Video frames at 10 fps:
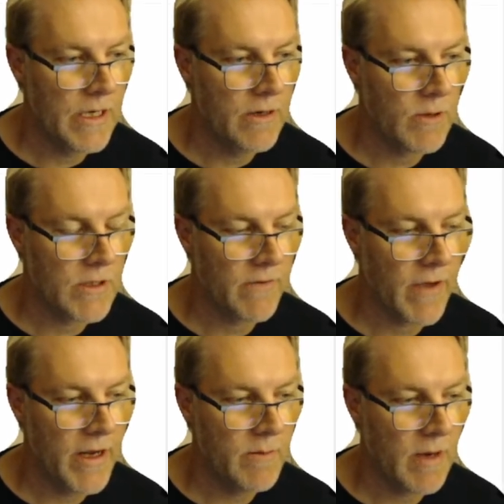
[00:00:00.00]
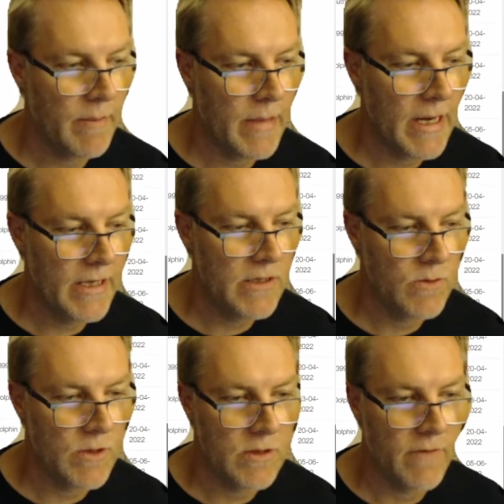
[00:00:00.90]
Once I've added my place,
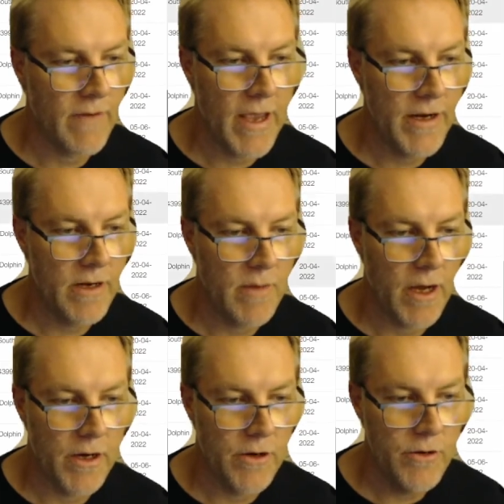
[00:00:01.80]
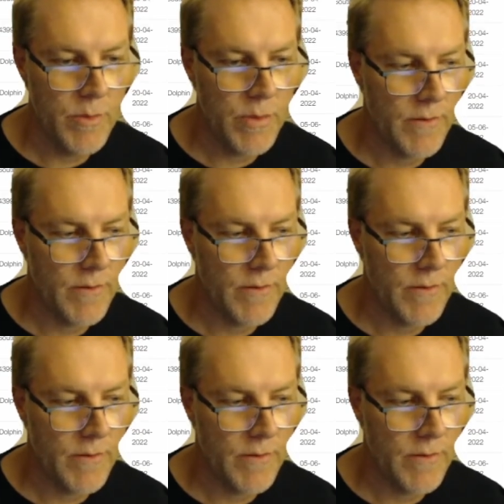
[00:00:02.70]
once I've added my group,